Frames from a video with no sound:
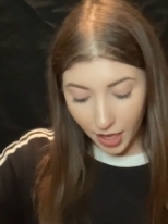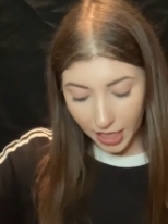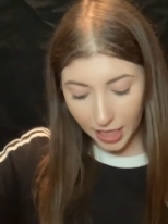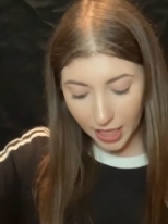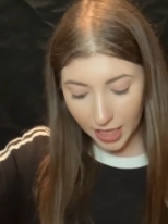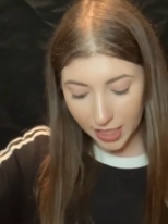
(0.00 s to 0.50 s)

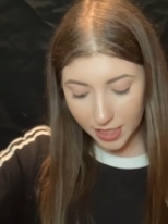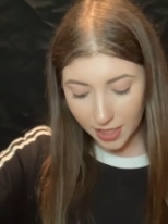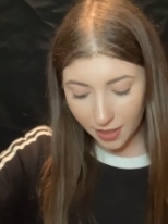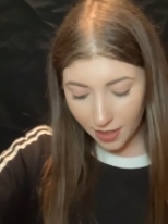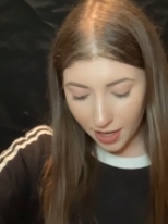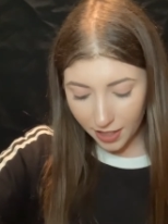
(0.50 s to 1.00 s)
And
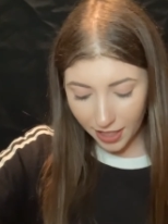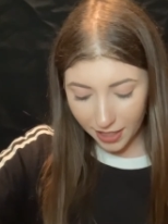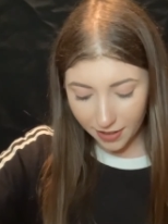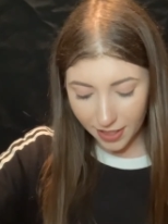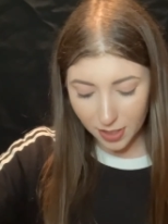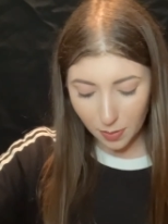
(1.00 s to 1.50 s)
then in
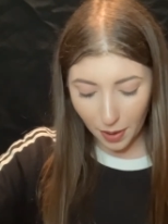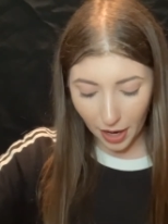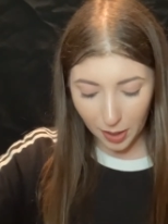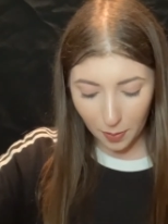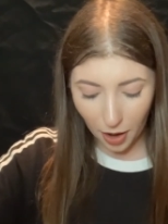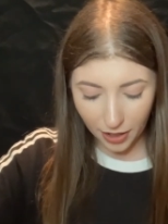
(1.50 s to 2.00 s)
this
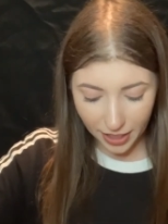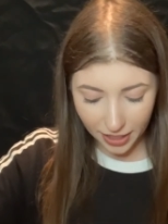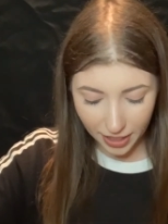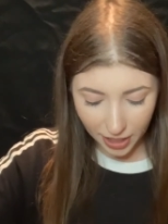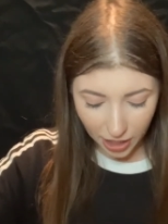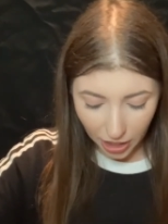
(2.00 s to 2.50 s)
back pocket
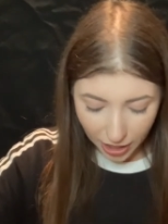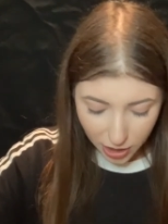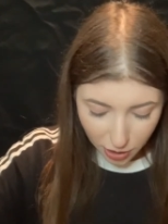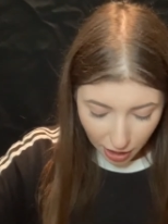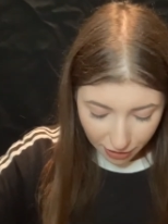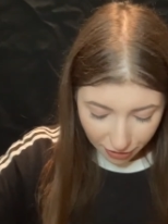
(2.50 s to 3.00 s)
here, I
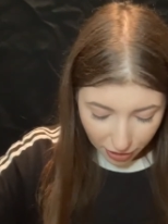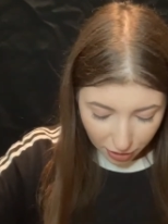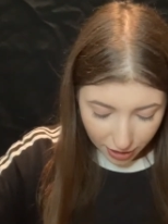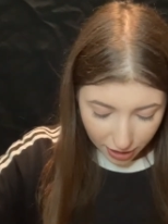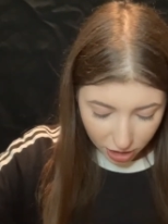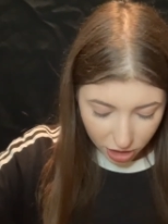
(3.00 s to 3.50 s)
do have a few
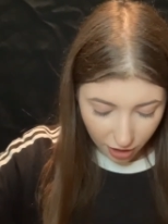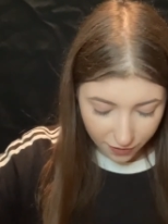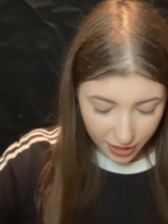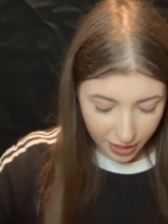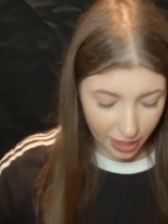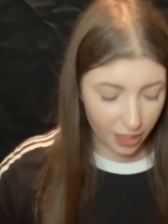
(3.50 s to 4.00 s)
things shoved
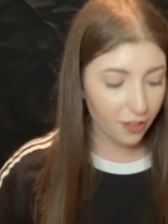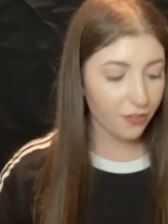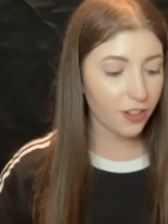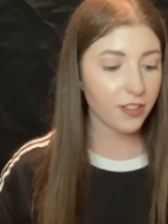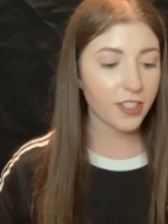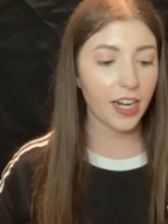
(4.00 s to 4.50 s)
in here.
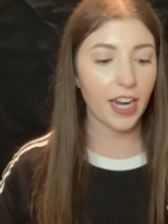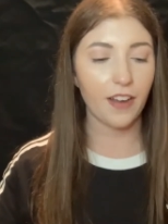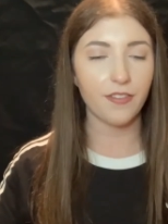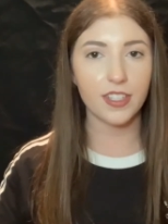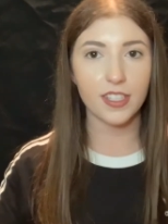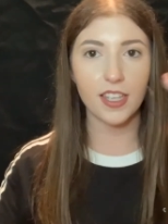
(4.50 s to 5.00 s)
First, I
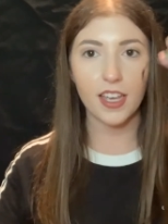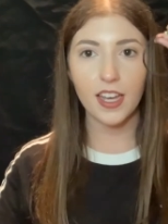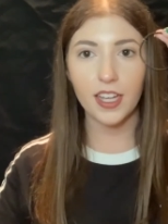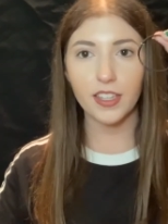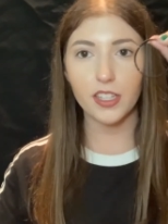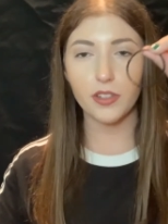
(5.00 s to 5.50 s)
have this
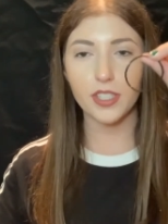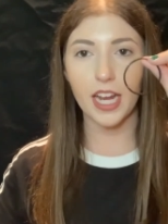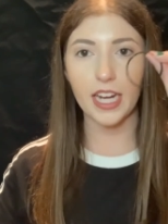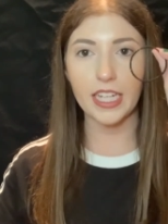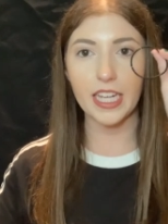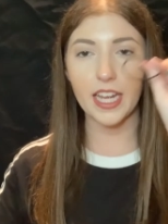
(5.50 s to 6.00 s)
little
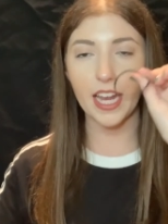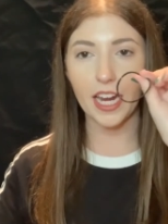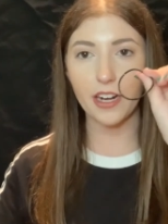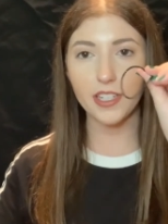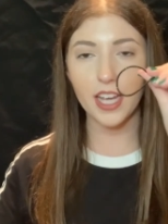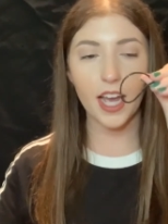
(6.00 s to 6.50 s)
tiny
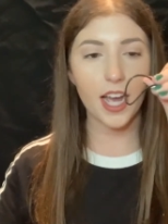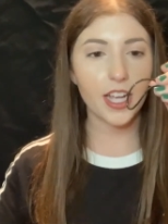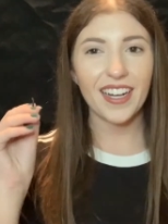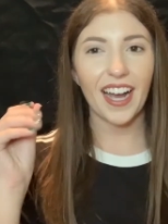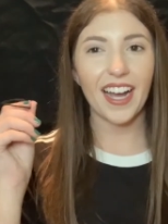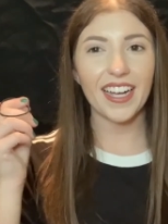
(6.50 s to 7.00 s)
hair tie.
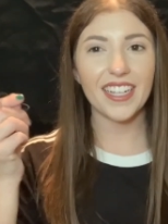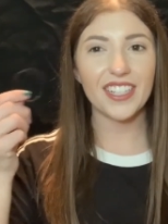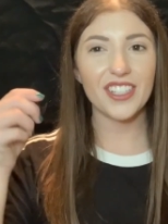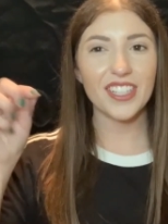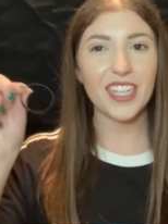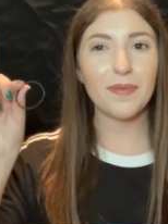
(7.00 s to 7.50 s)
I
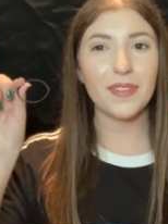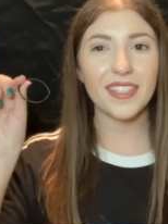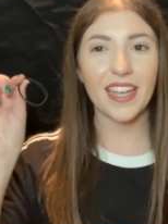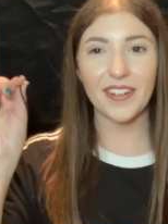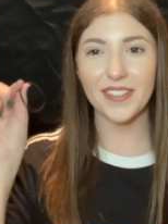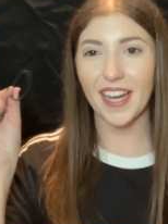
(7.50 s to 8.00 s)
just keep this
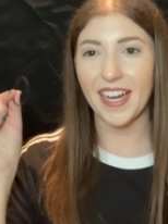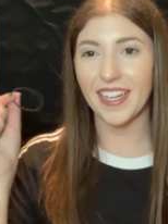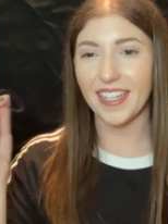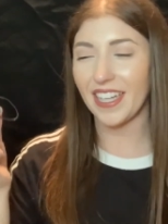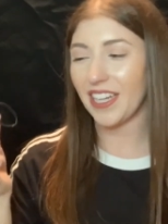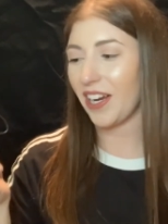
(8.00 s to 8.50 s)
hair tie
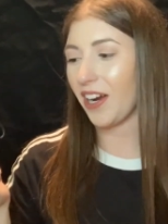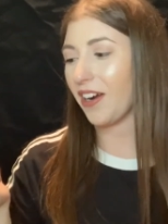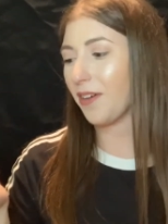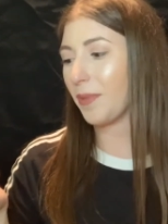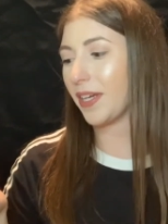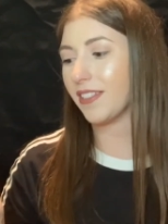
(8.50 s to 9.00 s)
in
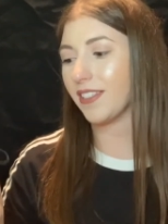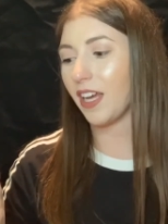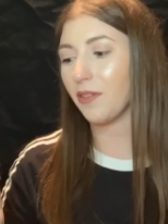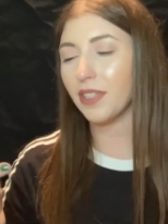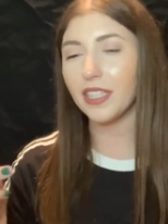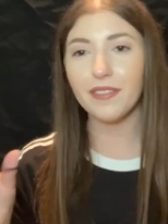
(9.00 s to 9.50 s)
here because I
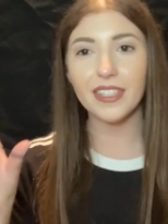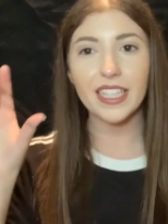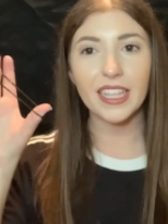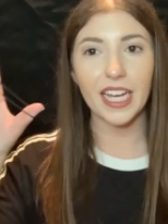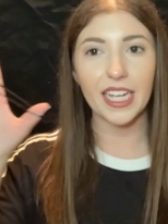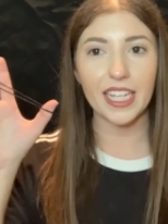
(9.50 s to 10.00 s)
really
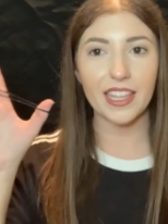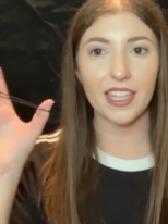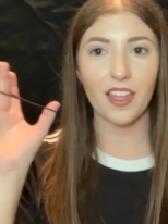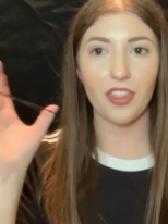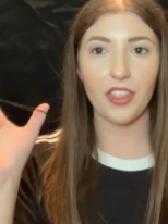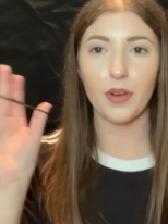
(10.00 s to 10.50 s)
like
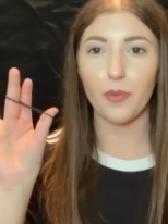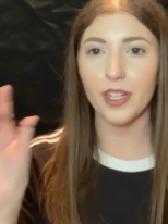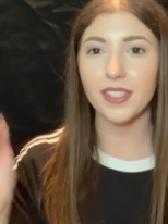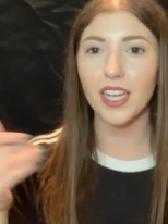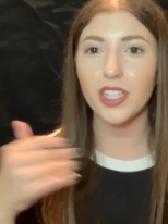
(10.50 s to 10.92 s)
the thin ones.